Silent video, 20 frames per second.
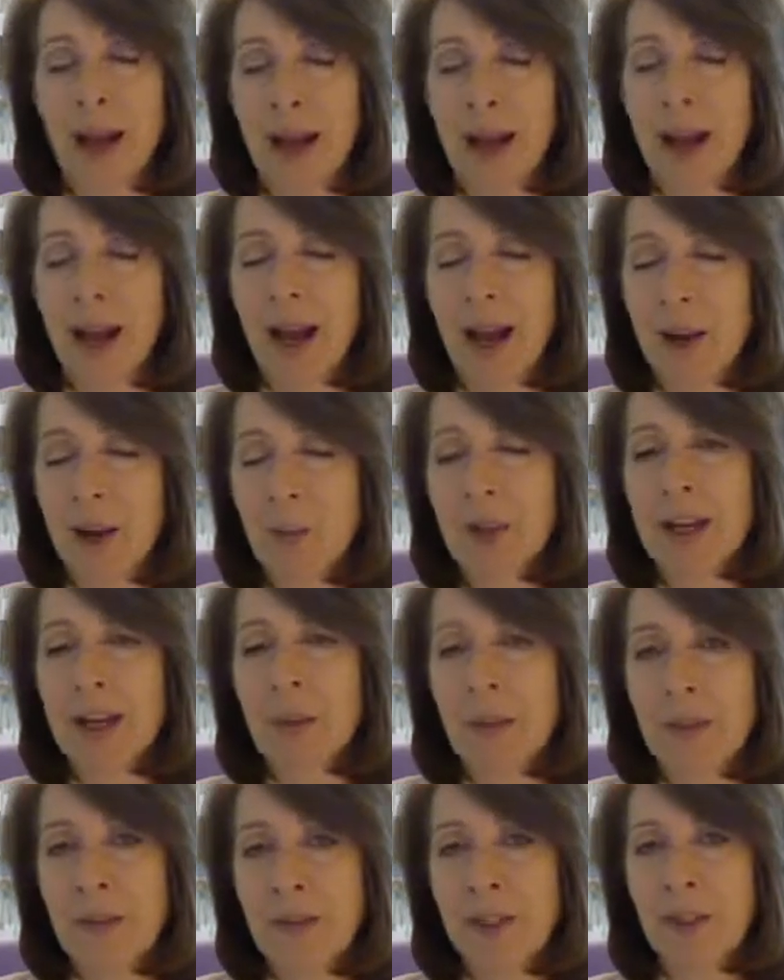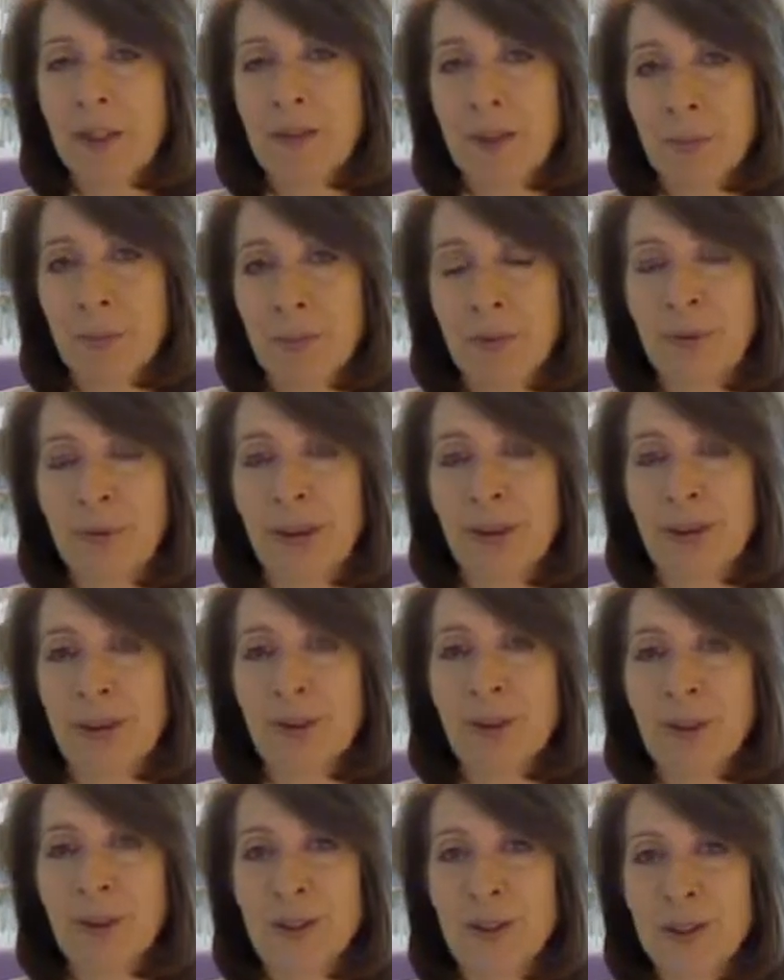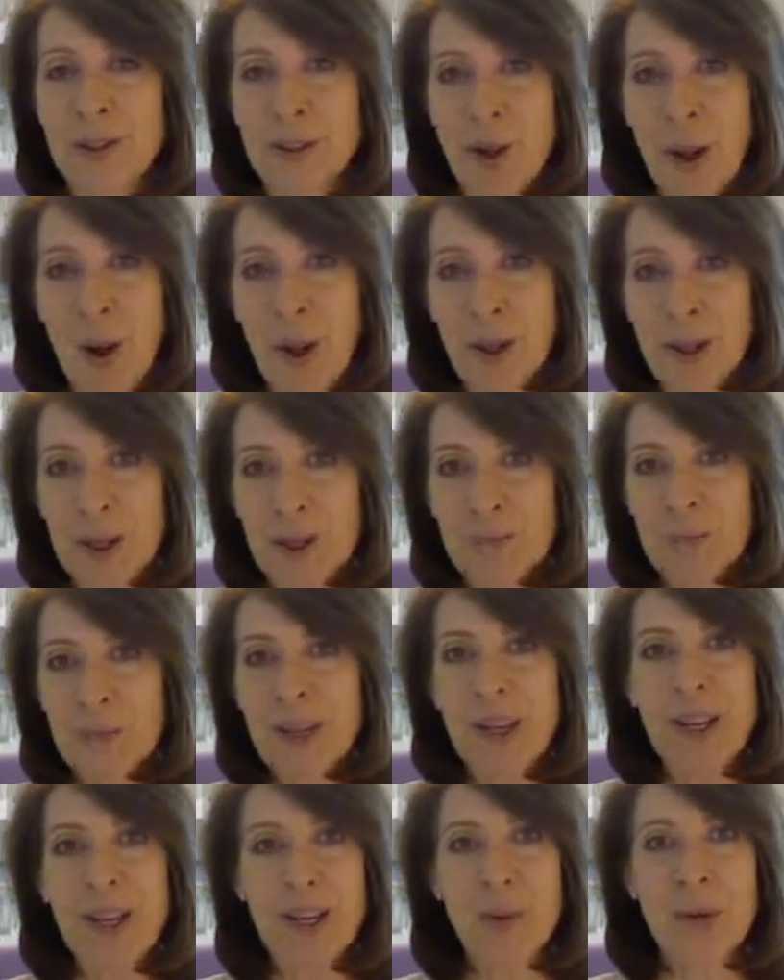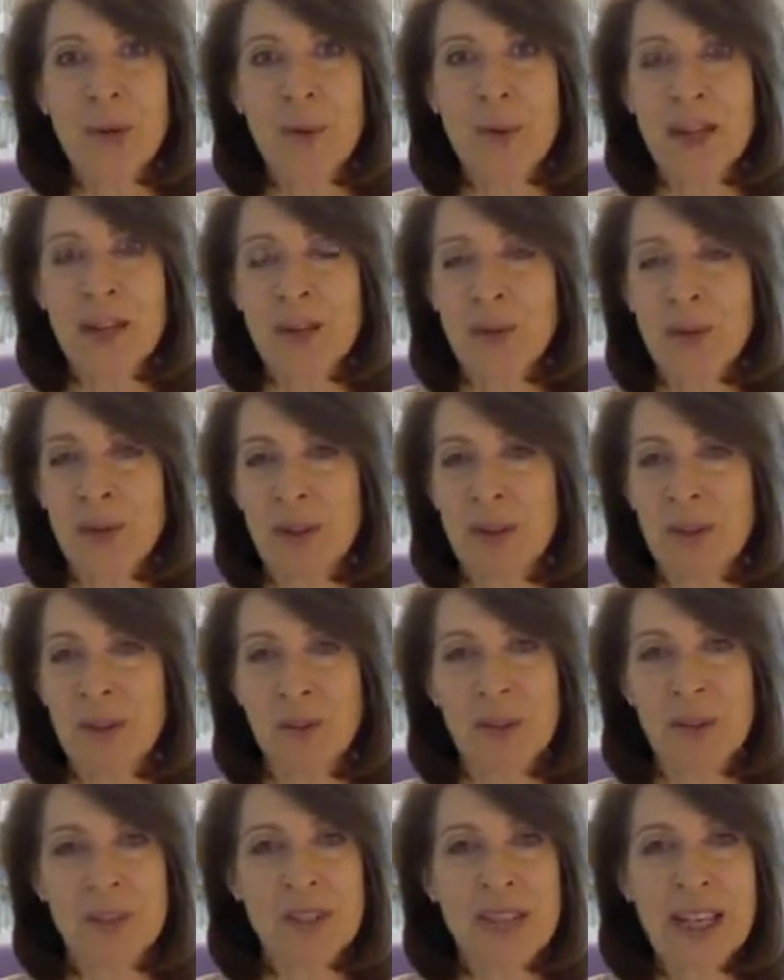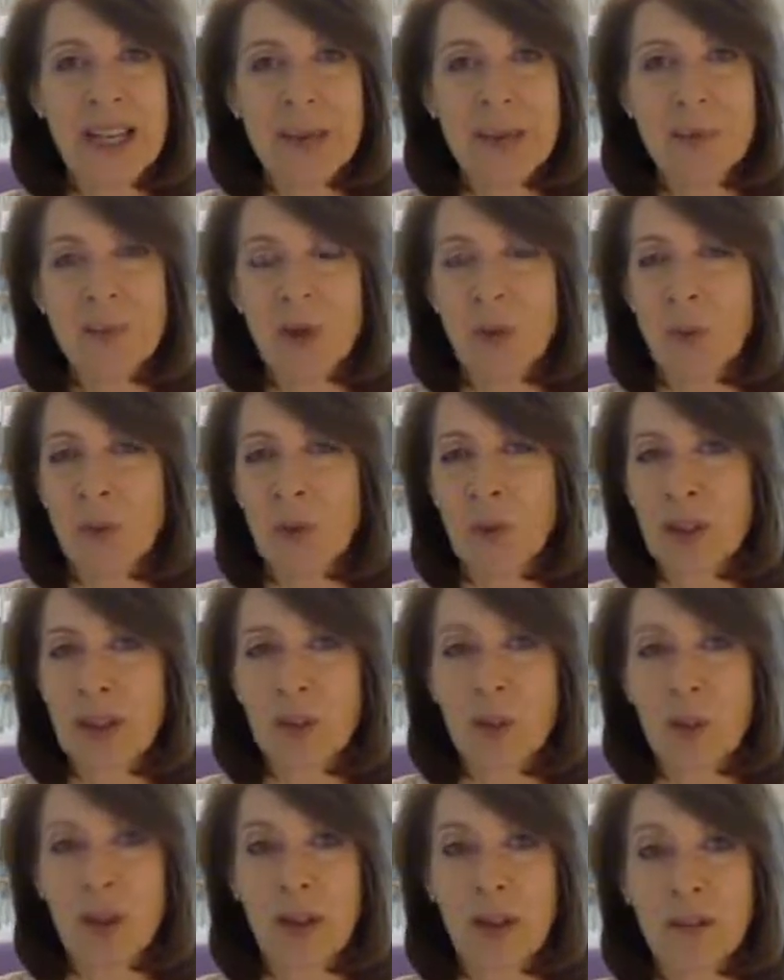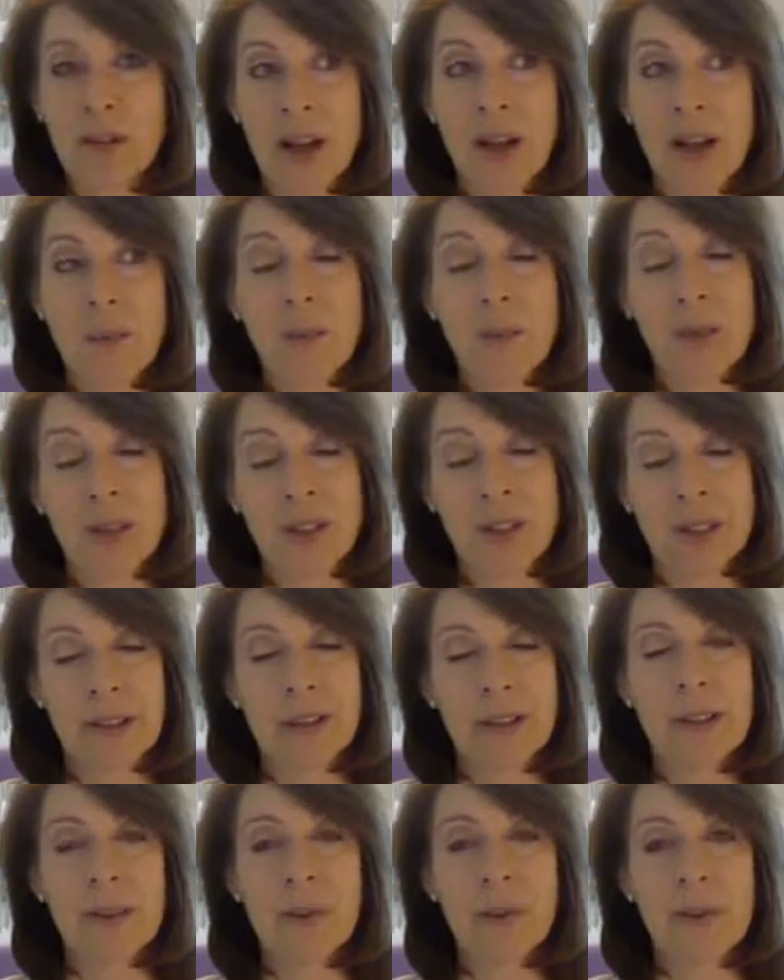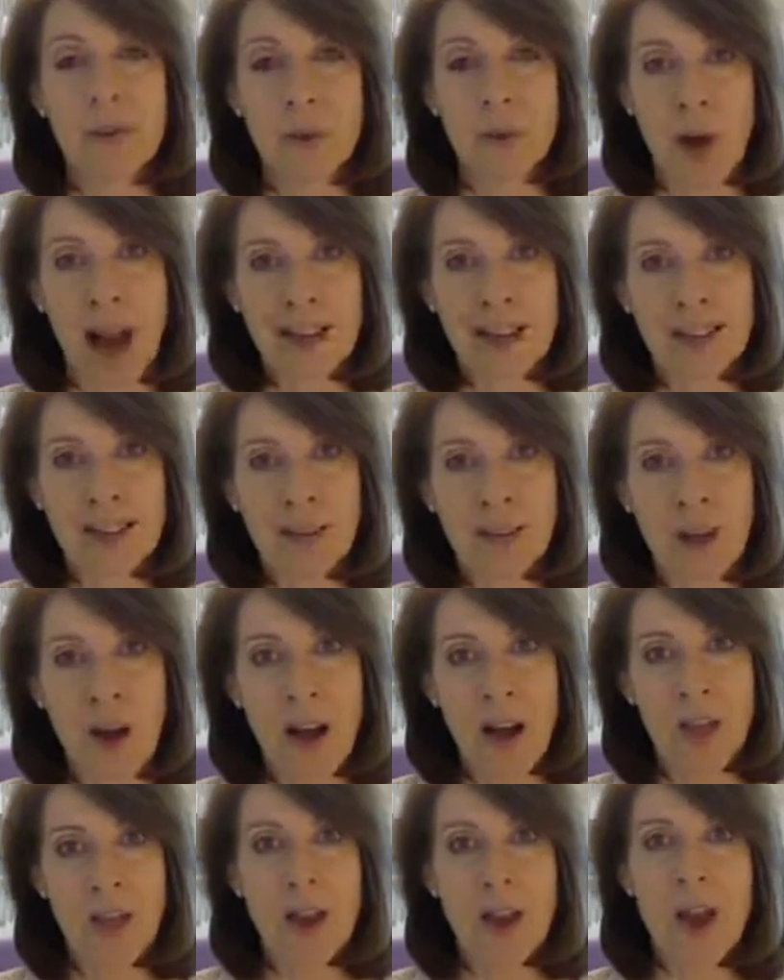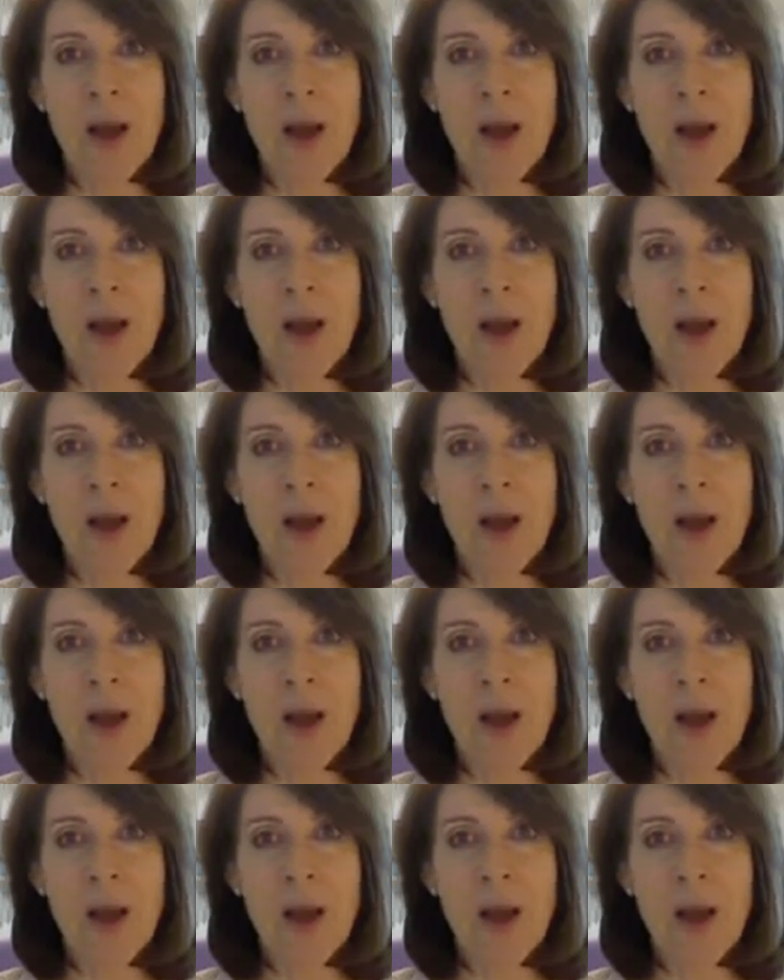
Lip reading: I recommend that you use a professional installer. You want to make sure that those seams are really well done, particularly with grass cloth.